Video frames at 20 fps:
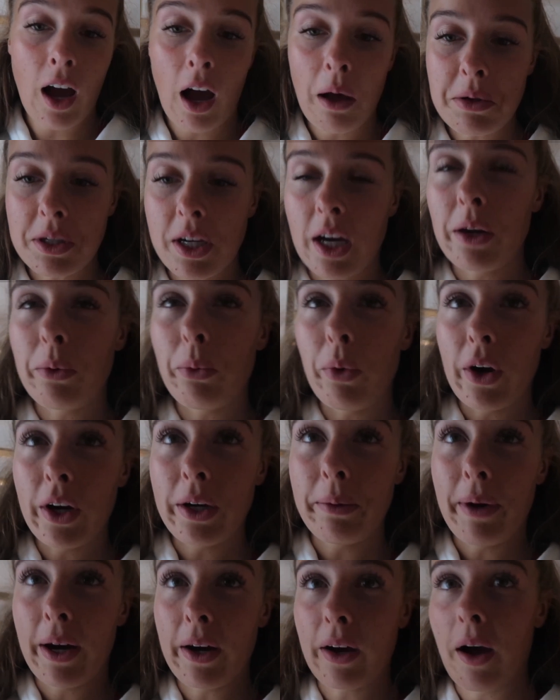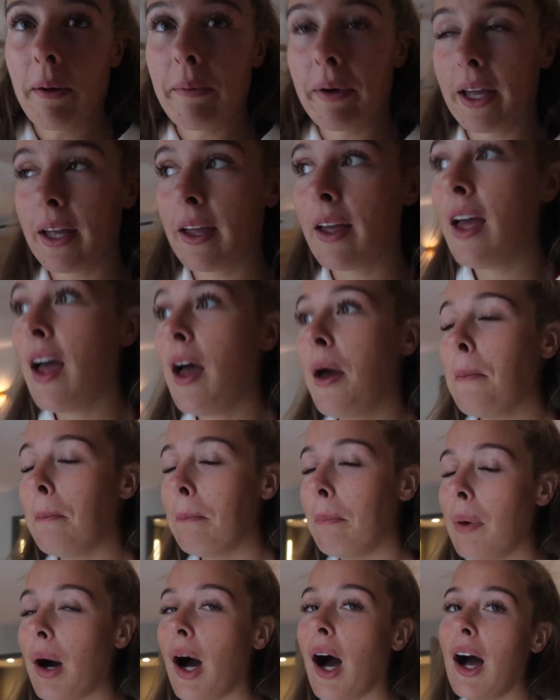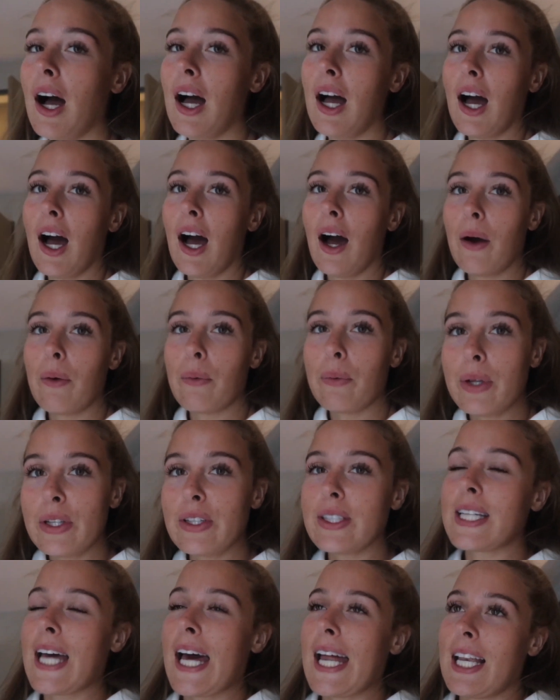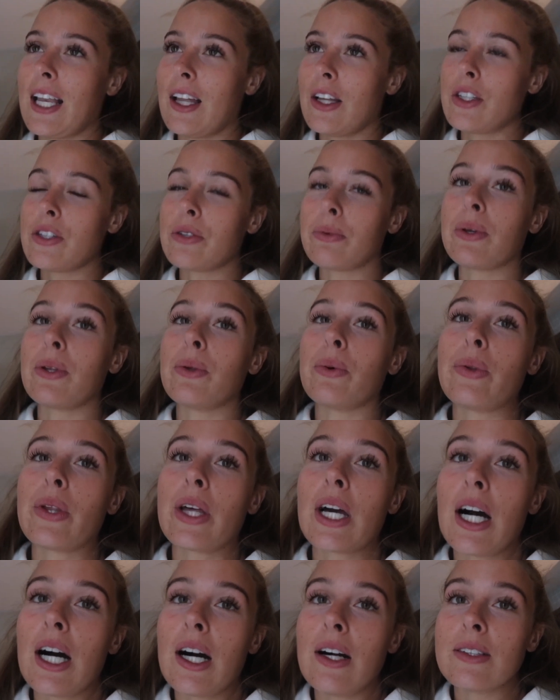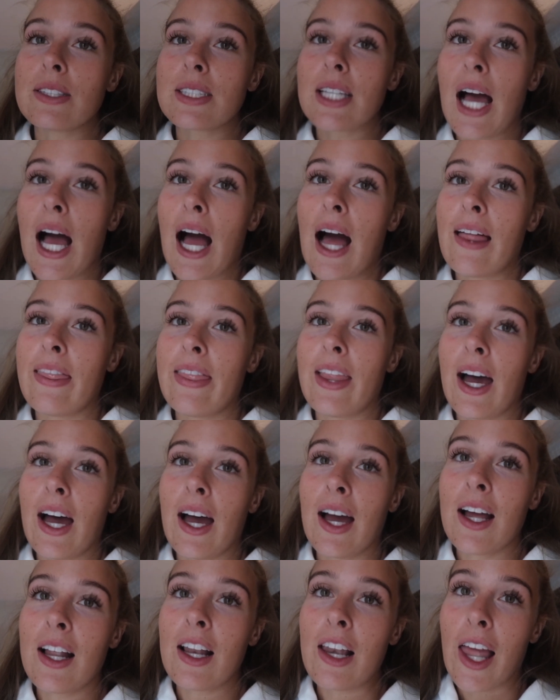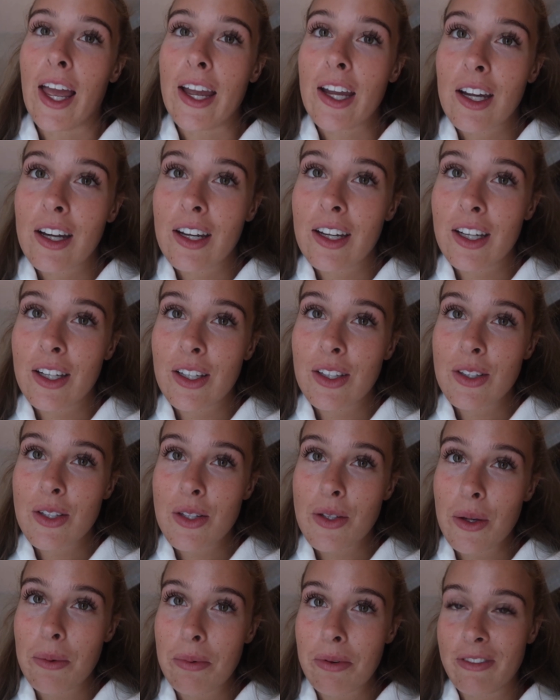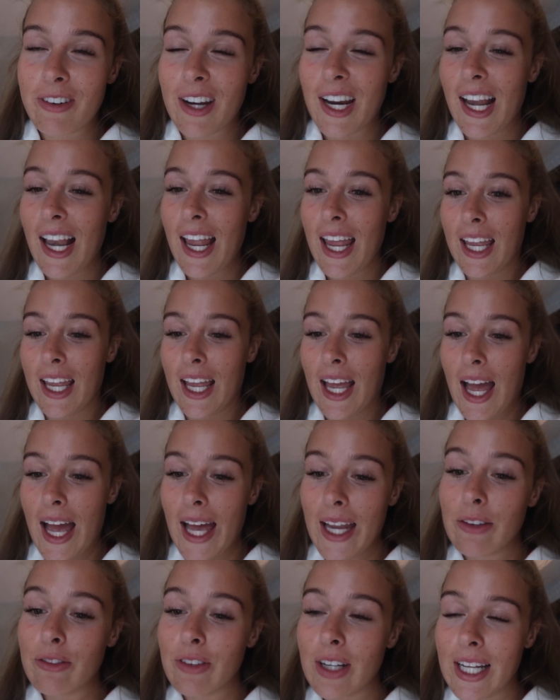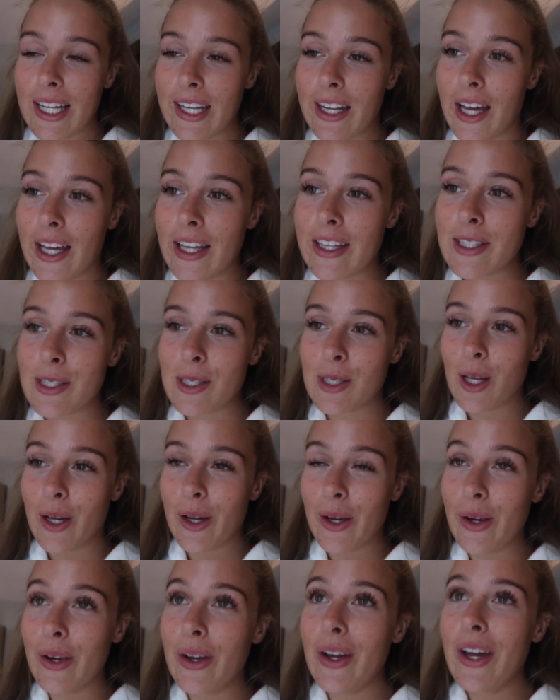I was kind of worried about coming, but we just had lunch with all the girls and they're like super friendly and really nice, so